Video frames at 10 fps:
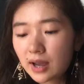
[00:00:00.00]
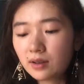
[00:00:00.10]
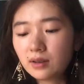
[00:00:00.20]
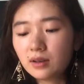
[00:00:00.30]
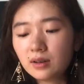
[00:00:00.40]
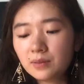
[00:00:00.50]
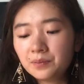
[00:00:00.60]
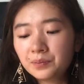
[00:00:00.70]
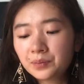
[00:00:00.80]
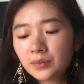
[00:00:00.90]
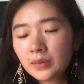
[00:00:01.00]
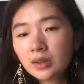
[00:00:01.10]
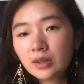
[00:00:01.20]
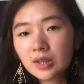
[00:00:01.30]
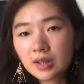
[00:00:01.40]
at
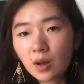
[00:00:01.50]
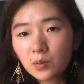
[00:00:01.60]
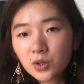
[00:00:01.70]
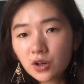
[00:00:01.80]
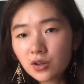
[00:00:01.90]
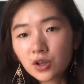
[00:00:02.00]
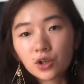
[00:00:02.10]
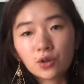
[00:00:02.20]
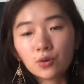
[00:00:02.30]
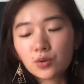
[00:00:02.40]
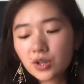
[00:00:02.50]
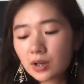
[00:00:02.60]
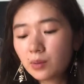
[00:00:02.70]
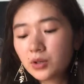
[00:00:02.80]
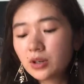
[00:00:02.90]
the sculpture, the huge
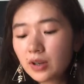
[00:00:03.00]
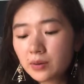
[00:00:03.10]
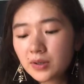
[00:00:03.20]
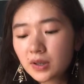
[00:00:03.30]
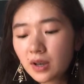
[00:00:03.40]
sculpture that was